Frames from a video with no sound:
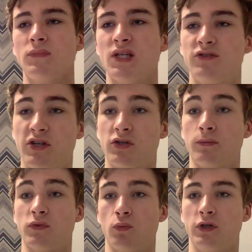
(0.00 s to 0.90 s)

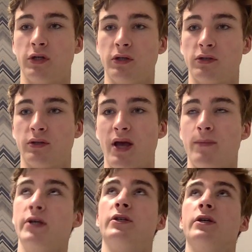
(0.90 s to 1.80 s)
systems, which is
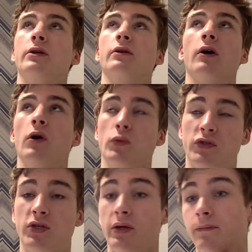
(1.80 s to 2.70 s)

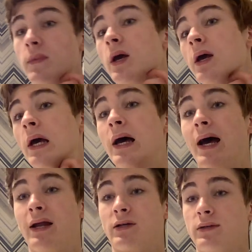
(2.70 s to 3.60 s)
METOC.
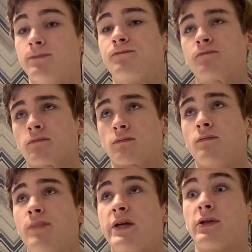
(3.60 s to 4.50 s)
And
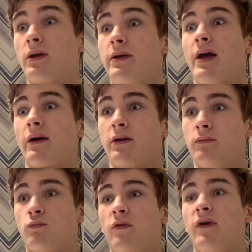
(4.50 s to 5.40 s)
basically that can
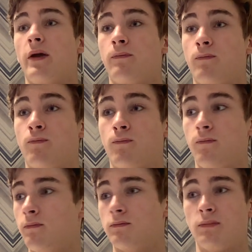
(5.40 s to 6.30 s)
provide
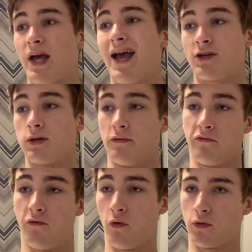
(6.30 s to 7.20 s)
excellent
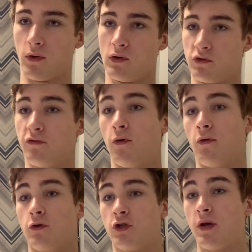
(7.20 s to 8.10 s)
foreknowledge for the
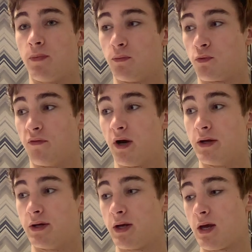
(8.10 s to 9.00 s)
ship and provide
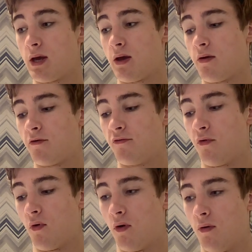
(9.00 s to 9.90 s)

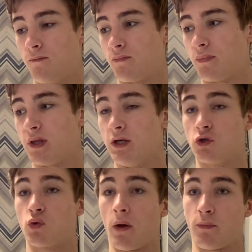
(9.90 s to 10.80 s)
for the
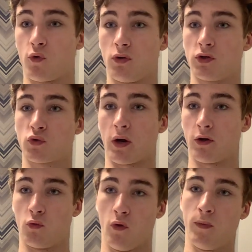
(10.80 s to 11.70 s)
strike
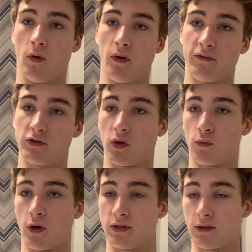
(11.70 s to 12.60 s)
group, or if it's
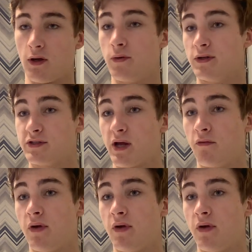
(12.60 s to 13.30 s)
operating alone itself,